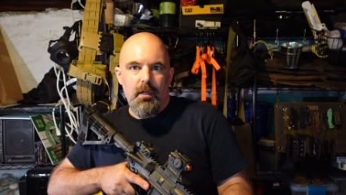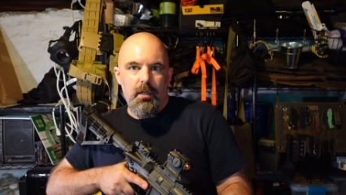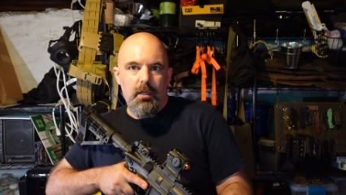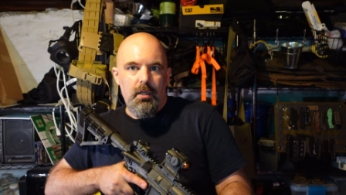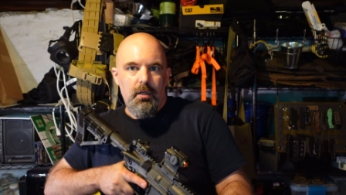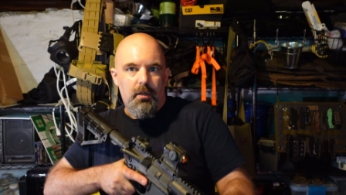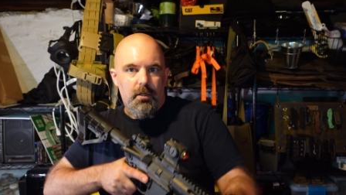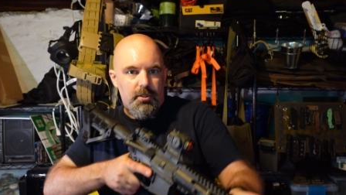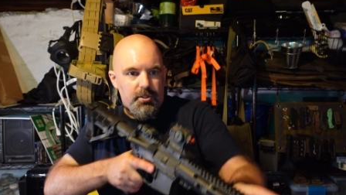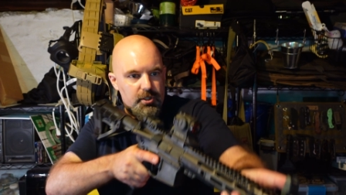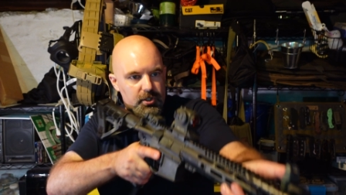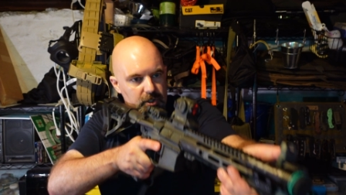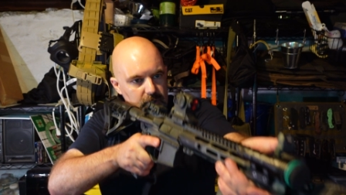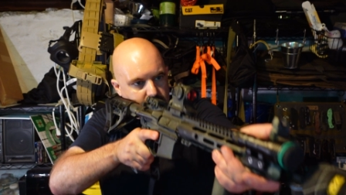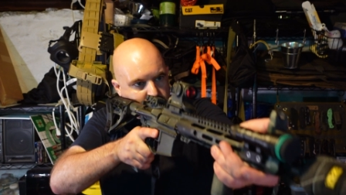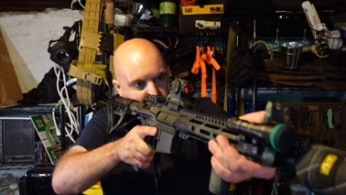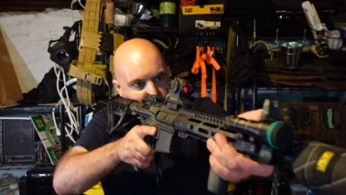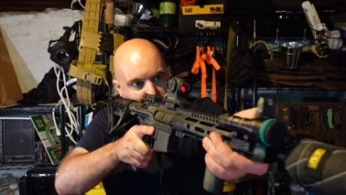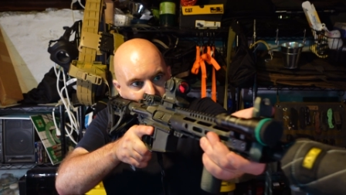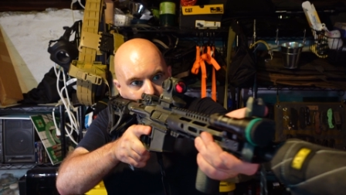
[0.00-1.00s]
you can just
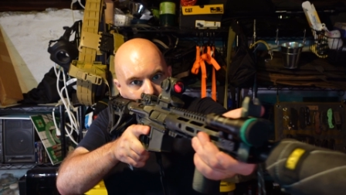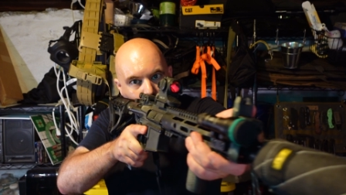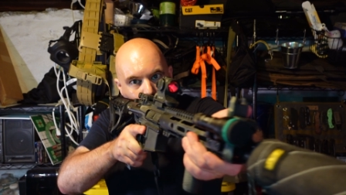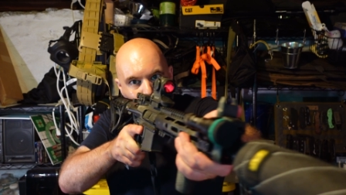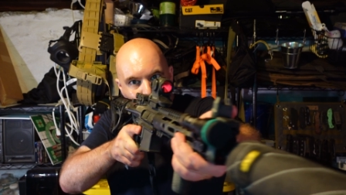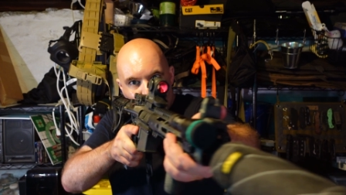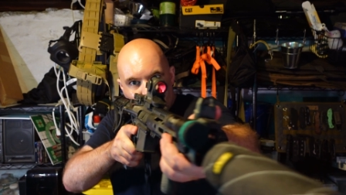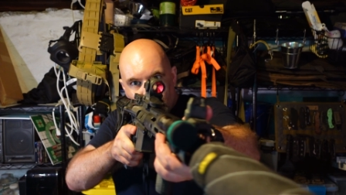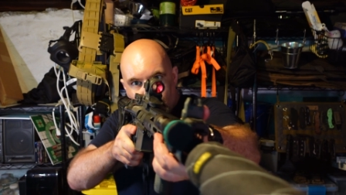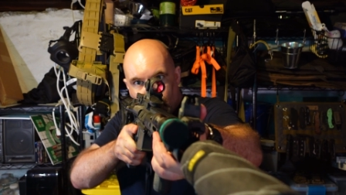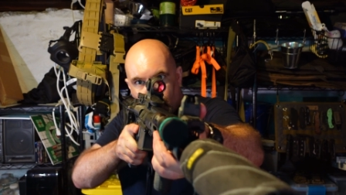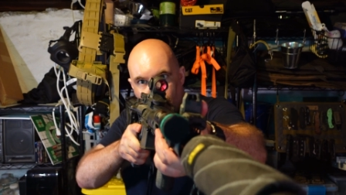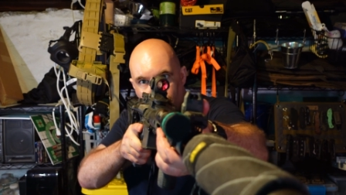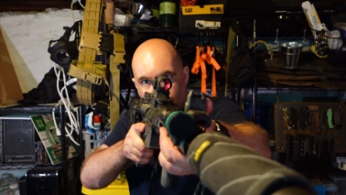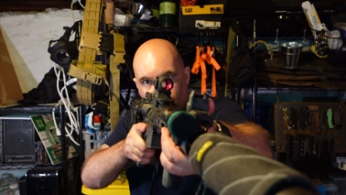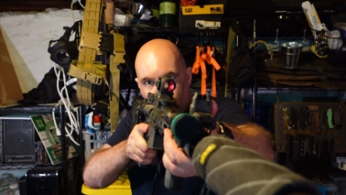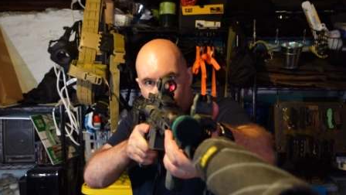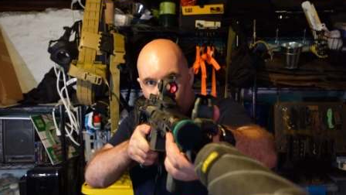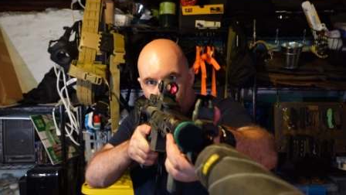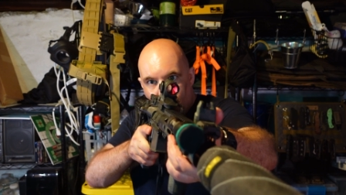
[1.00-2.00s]
use the optic
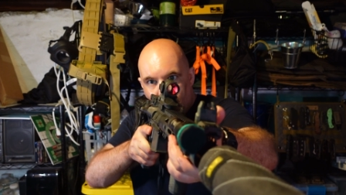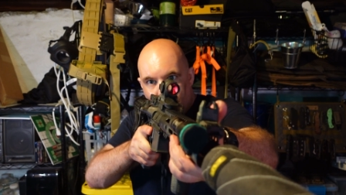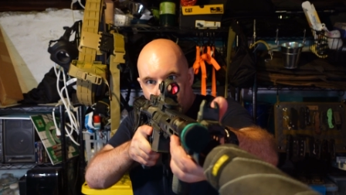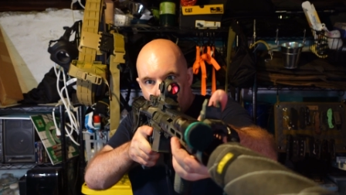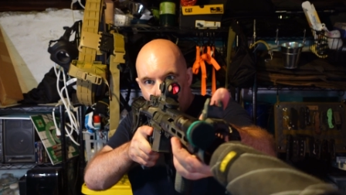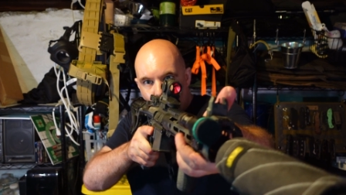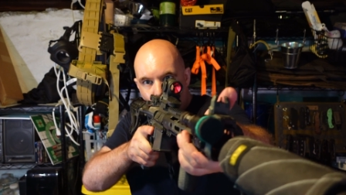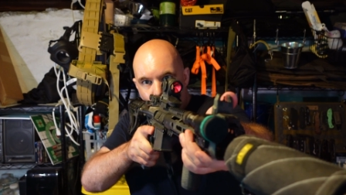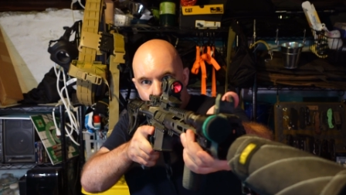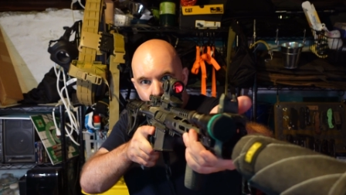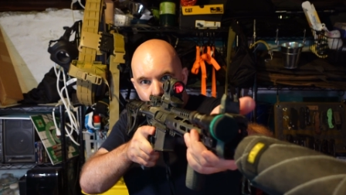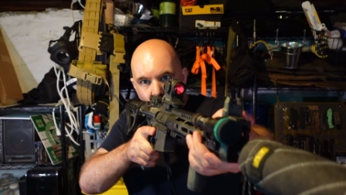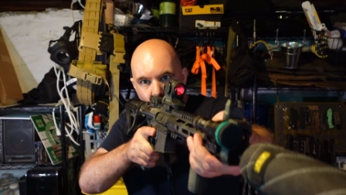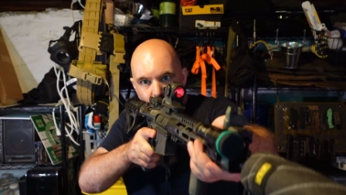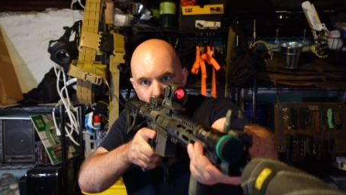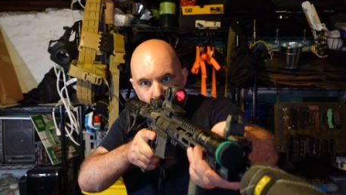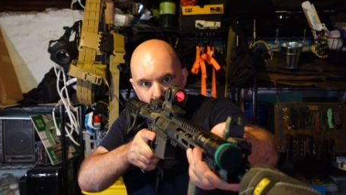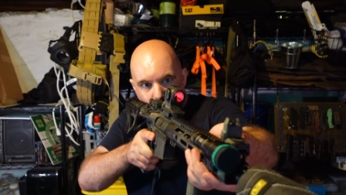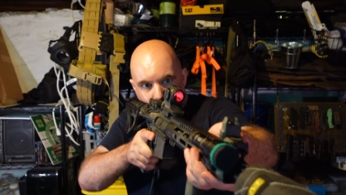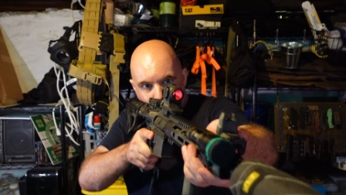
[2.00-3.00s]
body and
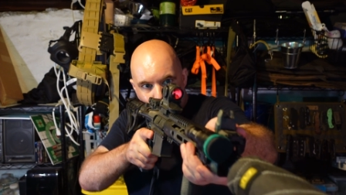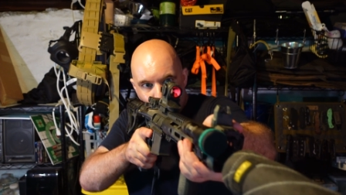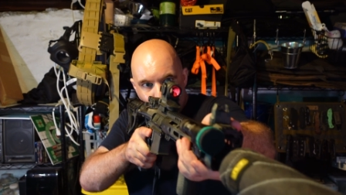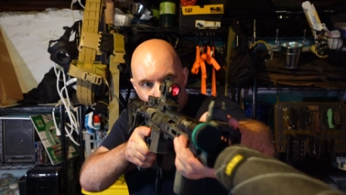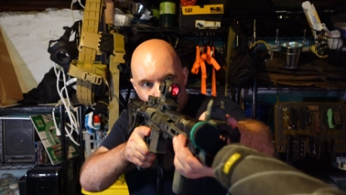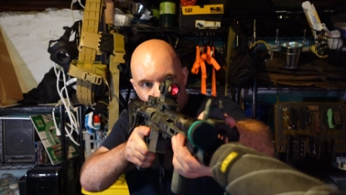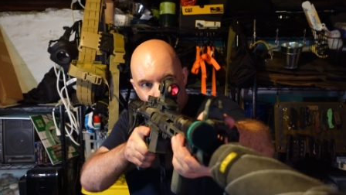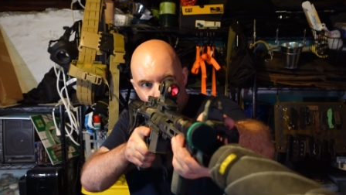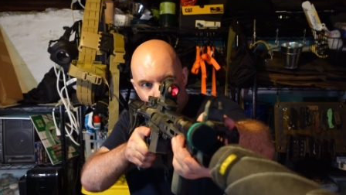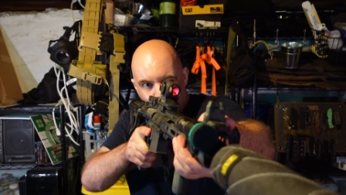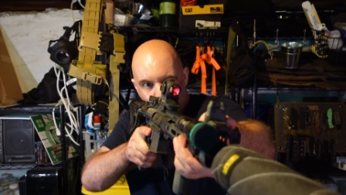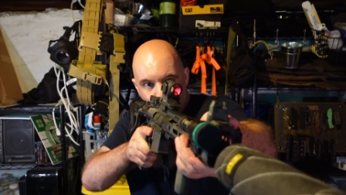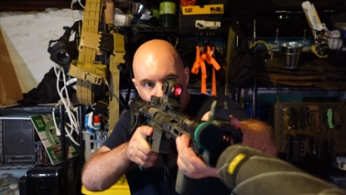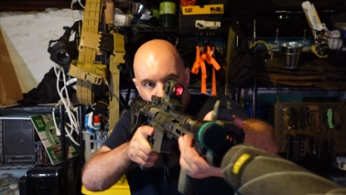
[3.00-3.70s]
your front sight,